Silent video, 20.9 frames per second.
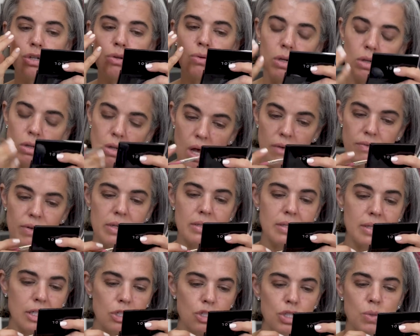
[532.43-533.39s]
You can
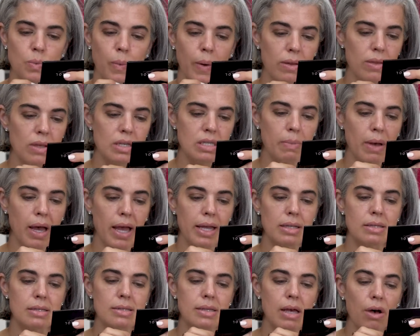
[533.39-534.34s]
obviously just wear this by
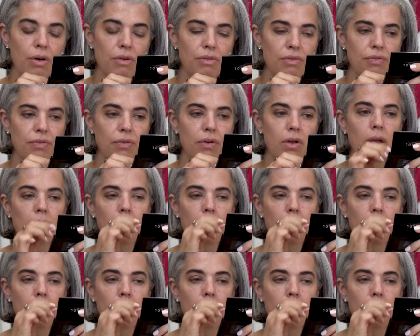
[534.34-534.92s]
itself,